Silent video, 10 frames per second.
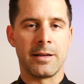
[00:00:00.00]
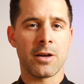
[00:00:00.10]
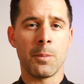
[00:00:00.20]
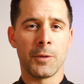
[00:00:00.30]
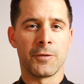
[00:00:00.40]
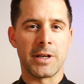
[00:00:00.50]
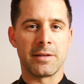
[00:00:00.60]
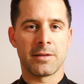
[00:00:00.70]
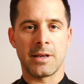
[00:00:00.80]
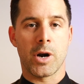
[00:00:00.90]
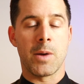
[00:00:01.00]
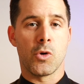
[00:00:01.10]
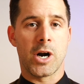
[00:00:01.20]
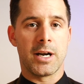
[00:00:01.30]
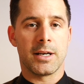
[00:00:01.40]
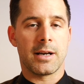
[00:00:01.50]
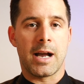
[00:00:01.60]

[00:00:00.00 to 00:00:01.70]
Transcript: An example for this, what I'm wearing,